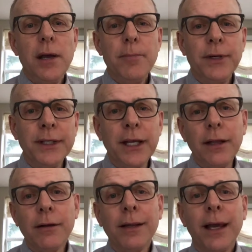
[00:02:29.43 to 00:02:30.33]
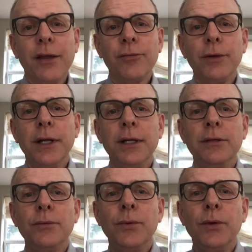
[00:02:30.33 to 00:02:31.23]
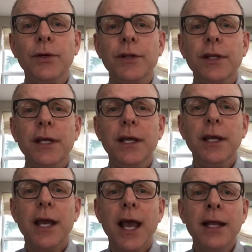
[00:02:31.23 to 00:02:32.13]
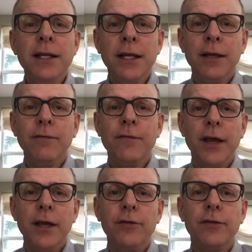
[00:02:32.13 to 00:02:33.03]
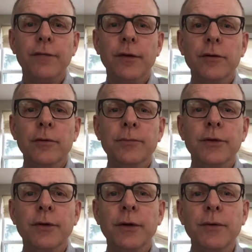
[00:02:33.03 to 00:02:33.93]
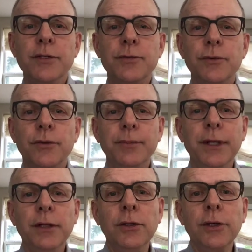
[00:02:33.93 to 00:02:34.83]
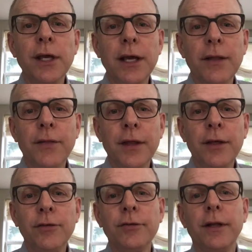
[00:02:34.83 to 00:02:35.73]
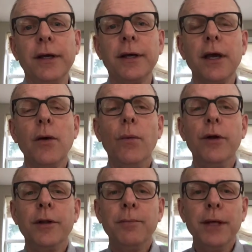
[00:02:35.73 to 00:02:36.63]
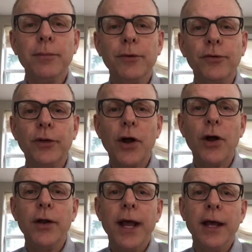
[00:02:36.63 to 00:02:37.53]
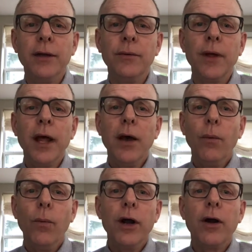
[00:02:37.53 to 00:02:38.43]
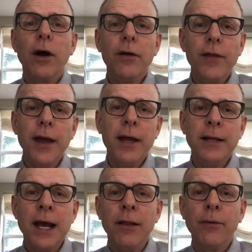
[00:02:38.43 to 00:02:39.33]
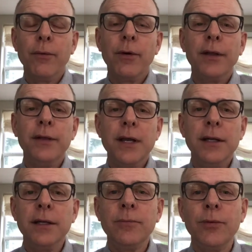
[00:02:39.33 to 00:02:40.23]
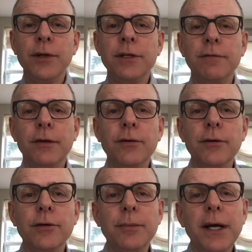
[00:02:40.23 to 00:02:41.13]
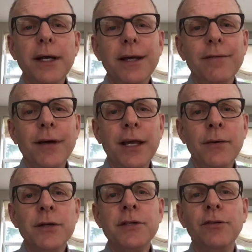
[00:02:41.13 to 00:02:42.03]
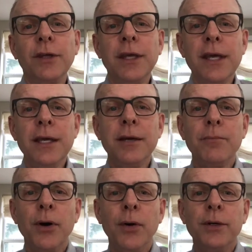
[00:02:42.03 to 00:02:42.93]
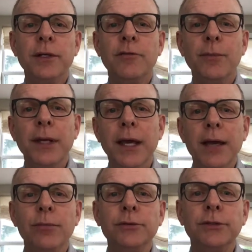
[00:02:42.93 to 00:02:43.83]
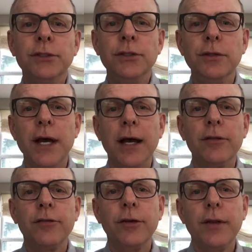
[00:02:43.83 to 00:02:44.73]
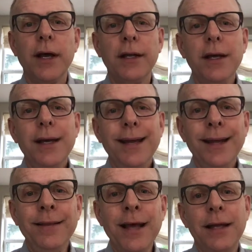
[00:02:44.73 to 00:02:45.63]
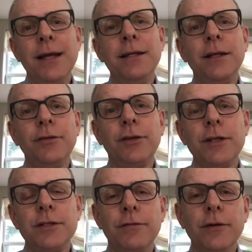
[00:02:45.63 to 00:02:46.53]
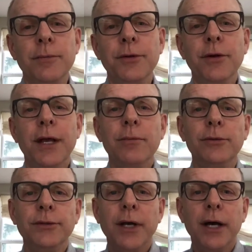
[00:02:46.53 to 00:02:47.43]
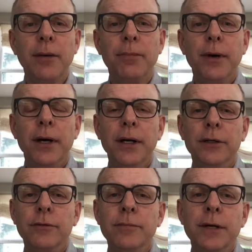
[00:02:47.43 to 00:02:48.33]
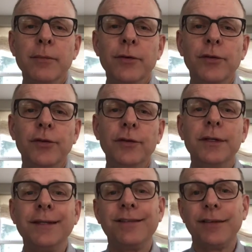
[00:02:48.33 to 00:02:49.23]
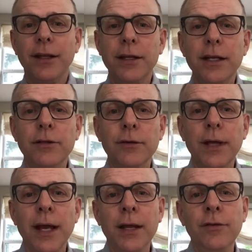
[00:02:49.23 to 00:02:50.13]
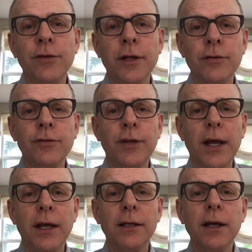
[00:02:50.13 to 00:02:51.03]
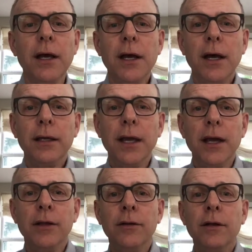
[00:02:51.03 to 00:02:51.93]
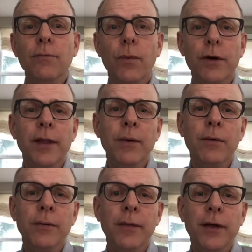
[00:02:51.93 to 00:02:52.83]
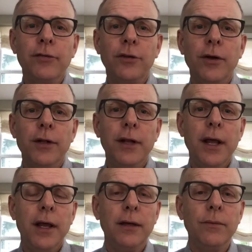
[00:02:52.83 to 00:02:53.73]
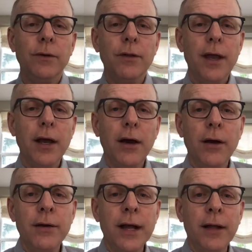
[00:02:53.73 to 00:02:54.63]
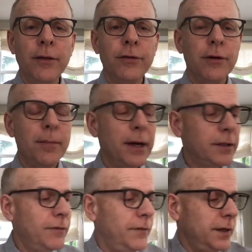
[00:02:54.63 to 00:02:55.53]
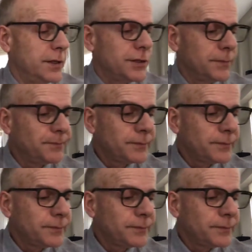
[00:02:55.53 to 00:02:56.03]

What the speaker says: particularly as we're getting toward the ending phase of the group, during which we'll be looking at things like where did people start and where are they now that we're at the ending point of the group. Evaluation is a key component of being able to do that, so that in that ending stage of group, you're able to help group members consolidate their gains and understand, again, where they were when they started and where they are now that they're about to finish.